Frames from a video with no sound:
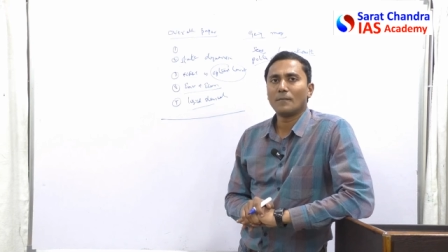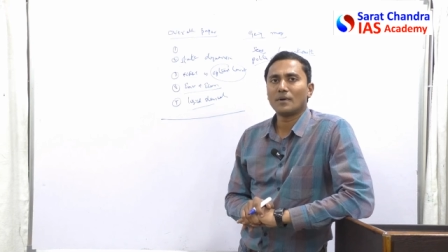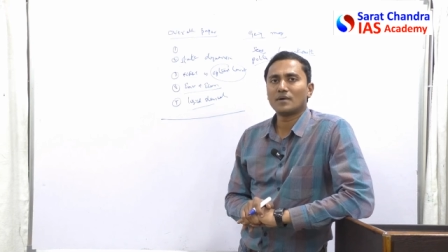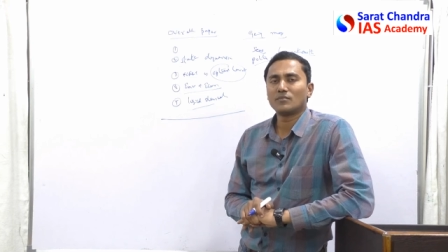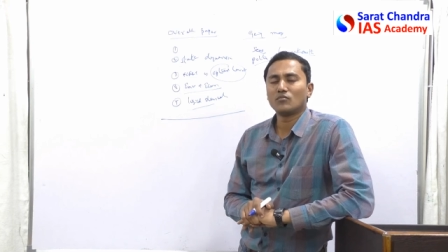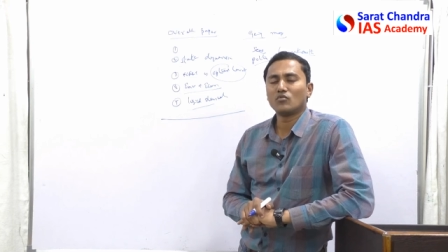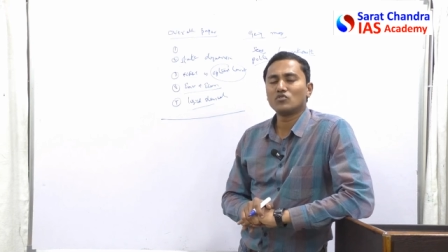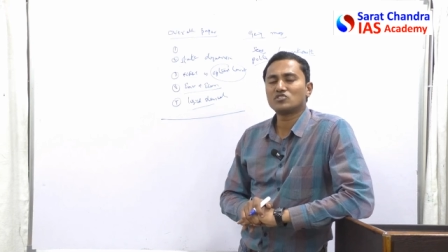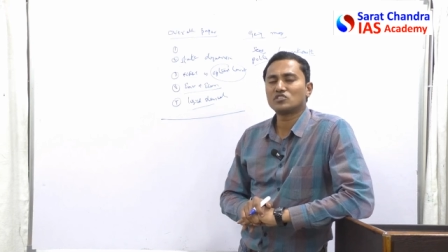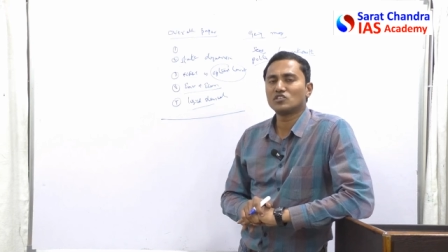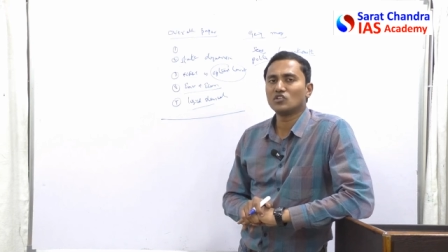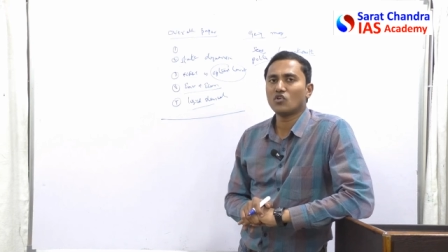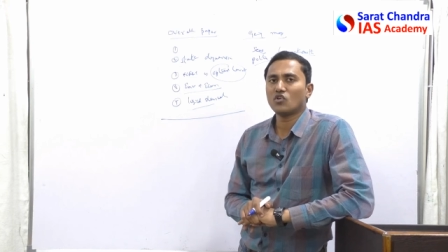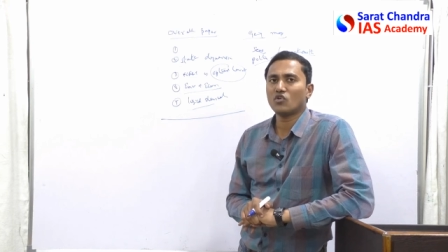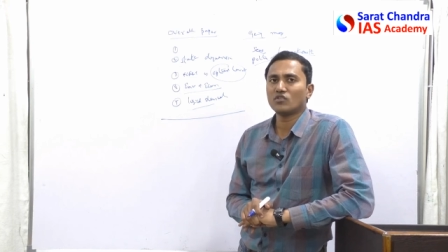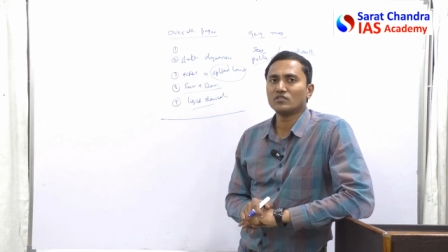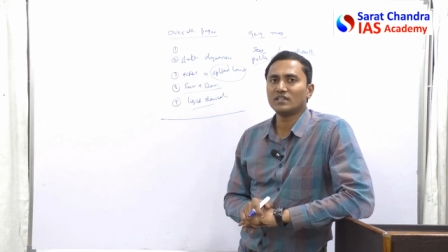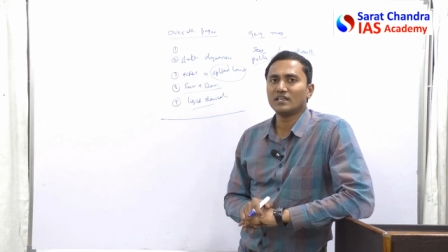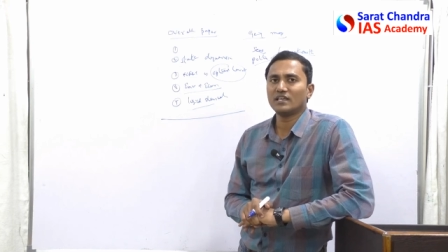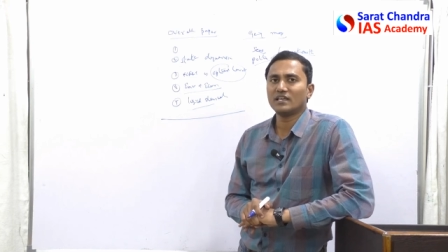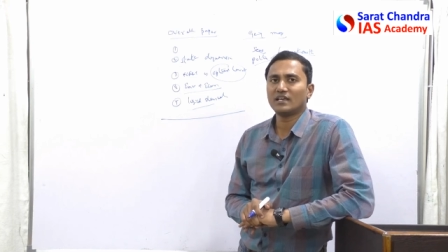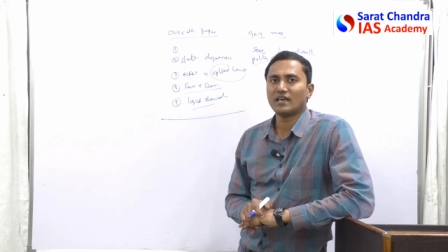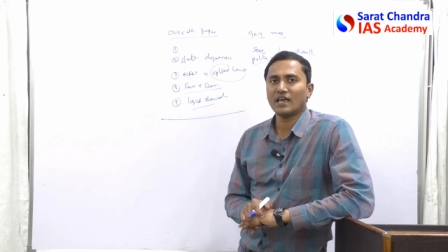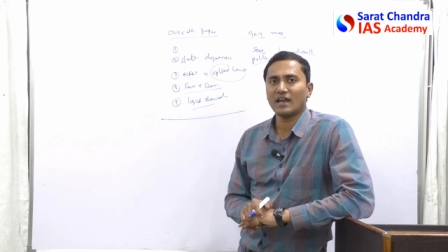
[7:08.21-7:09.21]
but mostly on
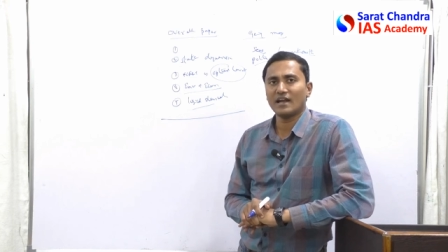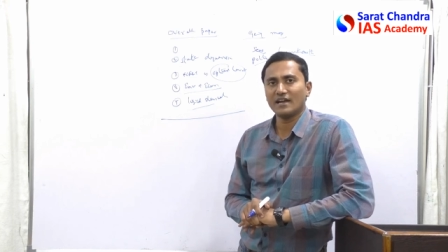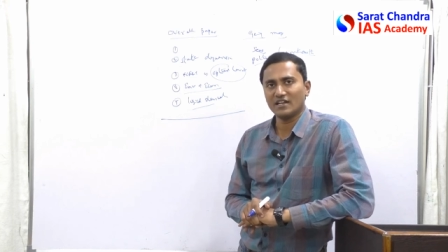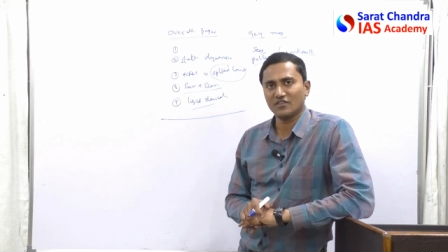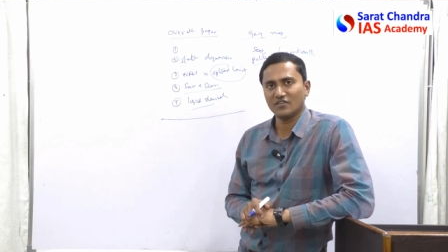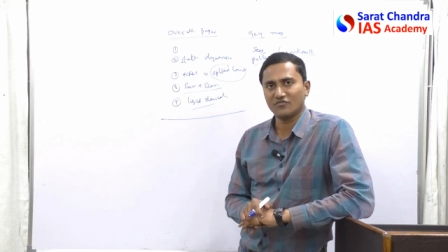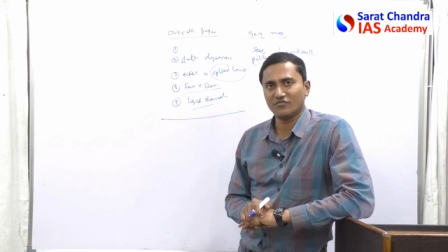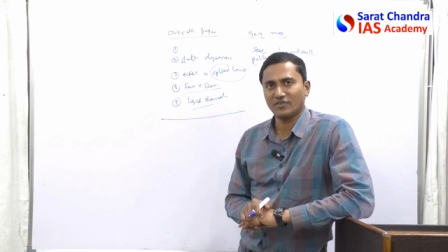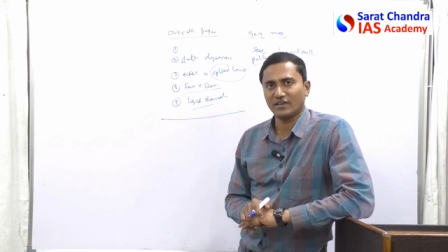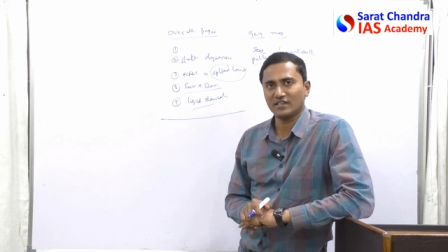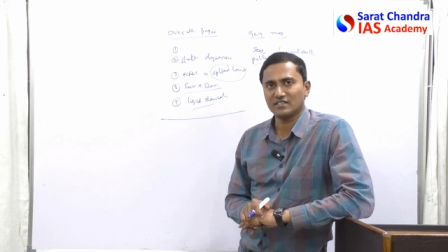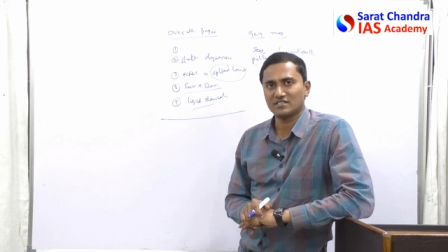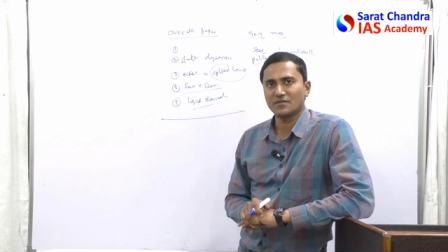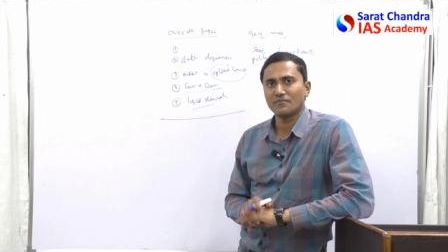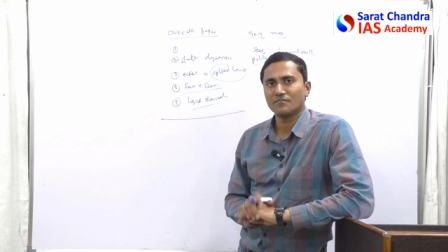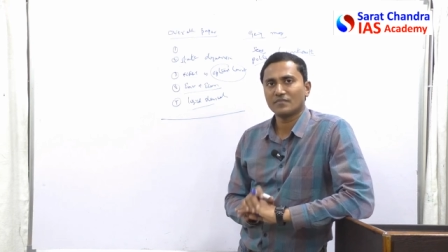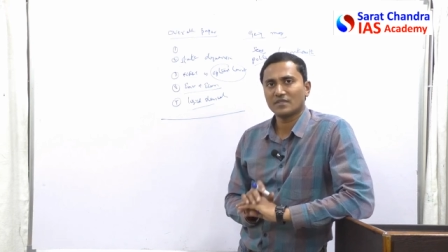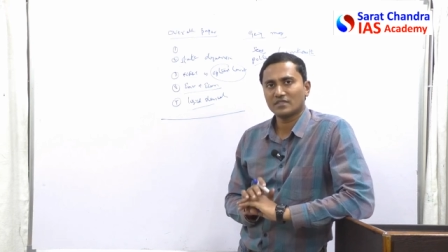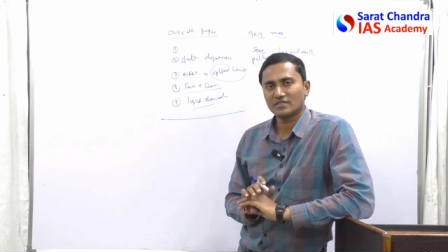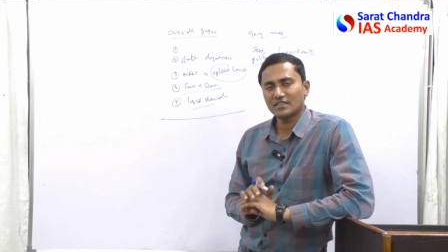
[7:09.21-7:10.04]
the current affairs.